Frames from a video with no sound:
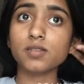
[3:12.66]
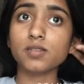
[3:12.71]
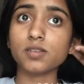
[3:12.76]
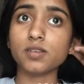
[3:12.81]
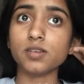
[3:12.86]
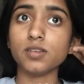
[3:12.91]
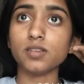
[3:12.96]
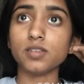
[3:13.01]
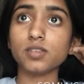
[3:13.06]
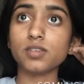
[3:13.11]

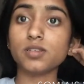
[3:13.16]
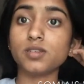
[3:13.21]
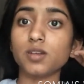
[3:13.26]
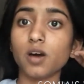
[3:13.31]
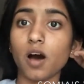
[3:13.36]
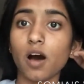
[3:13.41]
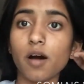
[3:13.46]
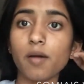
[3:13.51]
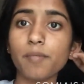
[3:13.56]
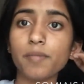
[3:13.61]
to
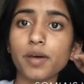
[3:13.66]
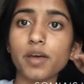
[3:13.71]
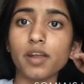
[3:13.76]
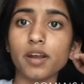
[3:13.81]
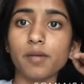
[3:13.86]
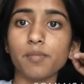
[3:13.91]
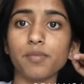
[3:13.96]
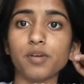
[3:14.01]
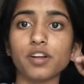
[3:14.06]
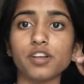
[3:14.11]
stop,
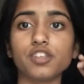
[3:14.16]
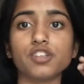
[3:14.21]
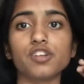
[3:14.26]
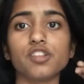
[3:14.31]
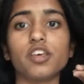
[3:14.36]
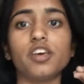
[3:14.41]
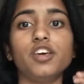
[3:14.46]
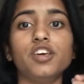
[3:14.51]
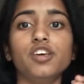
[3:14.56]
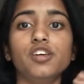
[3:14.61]
and I'm pretty sure
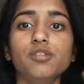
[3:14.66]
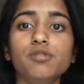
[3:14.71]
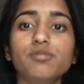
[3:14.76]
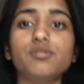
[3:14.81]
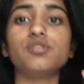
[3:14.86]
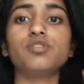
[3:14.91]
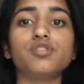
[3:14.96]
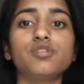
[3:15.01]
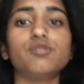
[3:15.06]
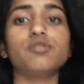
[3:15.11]
they
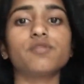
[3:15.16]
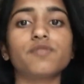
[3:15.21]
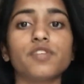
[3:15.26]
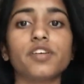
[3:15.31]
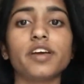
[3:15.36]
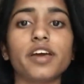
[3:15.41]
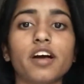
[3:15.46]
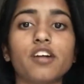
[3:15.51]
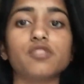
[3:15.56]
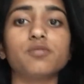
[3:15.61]
used two
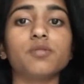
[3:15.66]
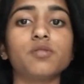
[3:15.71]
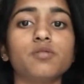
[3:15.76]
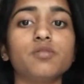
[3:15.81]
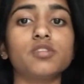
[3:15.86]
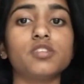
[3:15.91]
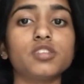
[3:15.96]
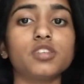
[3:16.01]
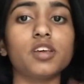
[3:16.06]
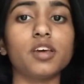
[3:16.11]
different accounts, but it
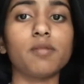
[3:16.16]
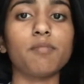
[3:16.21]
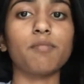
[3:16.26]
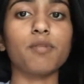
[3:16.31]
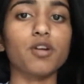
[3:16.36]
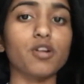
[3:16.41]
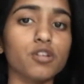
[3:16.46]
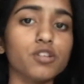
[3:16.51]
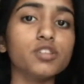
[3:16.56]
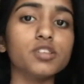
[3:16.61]
was the same
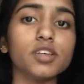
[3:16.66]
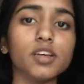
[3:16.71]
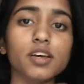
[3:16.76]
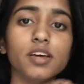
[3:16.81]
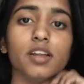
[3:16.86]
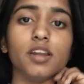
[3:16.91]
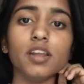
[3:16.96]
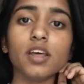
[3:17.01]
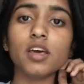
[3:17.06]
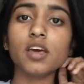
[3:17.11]

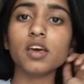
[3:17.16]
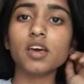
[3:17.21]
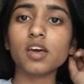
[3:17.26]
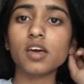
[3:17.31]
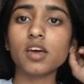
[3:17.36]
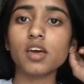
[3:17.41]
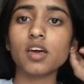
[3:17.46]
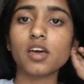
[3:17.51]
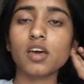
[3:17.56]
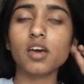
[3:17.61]
person
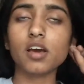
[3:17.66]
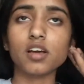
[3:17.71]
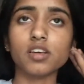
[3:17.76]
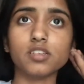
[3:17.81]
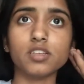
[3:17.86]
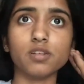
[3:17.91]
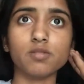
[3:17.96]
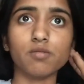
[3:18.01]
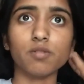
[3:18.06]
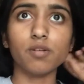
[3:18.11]
because
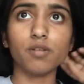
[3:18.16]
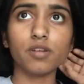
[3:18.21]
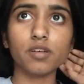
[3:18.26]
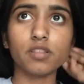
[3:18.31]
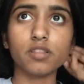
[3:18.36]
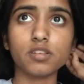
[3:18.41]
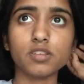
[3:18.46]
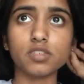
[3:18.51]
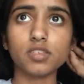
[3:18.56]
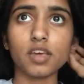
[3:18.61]
they wrote it
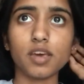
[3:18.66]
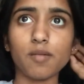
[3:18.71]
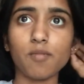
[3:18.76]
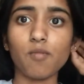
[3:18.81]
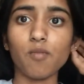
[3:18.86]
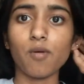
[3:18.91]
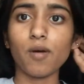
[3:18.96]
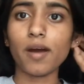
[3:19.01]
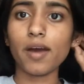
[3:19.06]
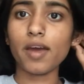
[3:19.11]
in the same
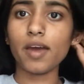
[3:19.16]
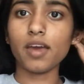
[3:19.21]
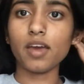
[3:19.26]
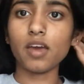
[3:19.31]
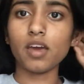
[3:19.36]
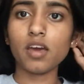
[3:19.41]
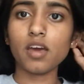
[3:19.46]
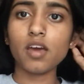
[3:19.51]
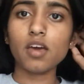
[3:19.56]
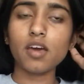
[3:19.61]
way.
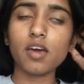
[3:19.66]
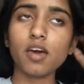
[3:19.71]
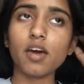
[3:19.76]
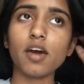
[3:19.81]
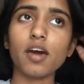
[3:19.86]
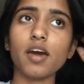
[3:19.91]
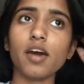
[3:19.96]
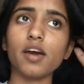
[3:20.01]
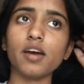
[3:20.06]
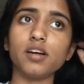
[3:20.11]

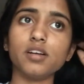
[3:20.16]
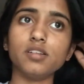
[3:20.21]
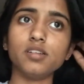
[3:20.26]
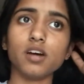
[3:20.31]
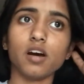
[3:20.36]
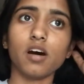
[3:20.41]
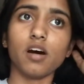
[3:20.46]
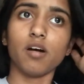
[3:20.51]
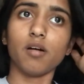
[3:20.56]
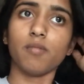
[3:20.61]
And
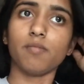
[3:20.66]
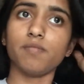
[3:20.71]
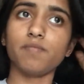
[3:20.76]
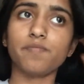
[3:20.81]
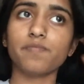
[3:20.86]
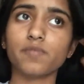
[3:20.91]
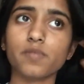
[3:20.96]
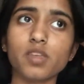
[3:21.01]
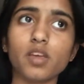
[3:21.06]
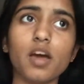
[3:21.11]
um,
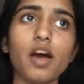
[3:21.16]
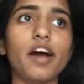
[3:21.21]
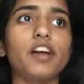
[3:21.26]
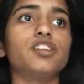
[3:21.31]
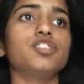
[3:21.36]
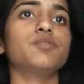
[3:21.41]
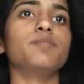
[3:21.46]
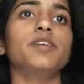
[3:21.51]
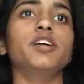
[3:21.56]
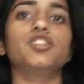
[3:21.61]
I
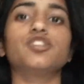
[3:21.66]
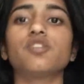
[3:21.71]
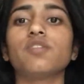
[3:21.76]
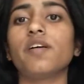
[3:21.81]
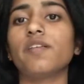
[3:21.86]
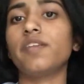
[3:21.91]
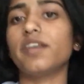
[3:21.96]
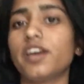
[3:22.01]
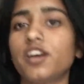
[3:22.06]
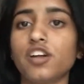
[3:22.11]
just made sure
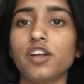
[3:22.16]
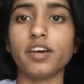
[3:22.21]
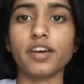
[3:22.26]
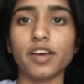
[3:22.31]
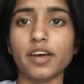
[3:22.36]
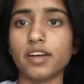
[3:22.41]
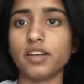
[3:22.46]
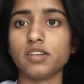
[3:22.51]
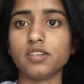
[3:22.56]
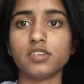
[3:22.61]
that they couldn't
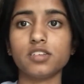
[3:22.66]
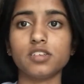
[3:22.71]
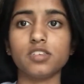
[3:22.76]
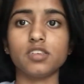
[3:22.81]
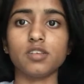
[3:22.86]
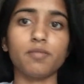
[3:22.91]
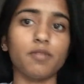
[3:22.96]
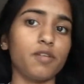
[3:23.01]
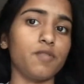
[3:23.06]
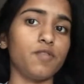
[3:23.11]
get to
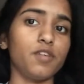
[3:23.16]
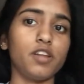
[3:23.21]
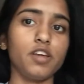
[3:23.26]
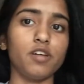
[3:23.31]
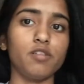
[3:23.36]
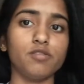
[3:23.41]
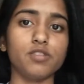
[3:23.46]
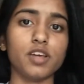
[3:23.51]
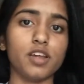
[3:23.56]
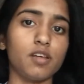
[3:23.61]
see my
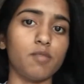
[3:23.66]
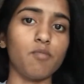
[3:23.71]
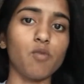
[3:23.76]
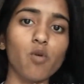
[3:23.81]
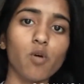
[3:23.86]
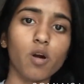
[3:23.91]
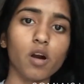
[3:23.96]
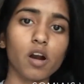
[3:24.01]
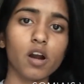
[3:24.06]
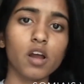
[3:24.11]
videos
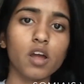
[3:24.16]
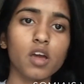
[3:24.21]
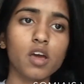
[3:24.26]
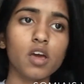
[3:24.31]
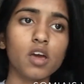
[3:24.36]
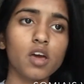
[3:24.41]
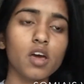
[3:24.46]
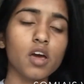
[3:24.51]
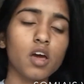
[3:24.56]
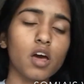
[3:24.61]
anymore
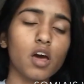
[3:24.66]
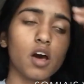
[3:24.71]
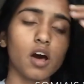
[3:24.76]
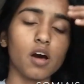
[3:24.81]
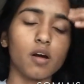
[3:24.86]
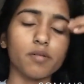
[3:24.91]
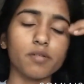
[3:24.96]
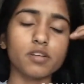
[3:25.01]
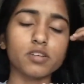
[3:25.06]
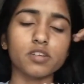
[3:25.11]

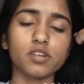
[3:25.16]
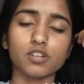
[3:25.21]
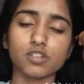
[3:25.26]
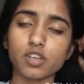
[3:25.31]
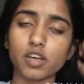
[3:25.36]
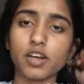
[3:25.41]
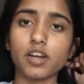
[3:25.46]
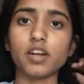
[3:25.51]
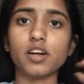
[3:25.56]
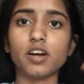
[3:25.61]
because um, there's
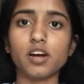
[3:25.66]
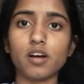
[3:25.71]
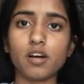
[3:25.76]
like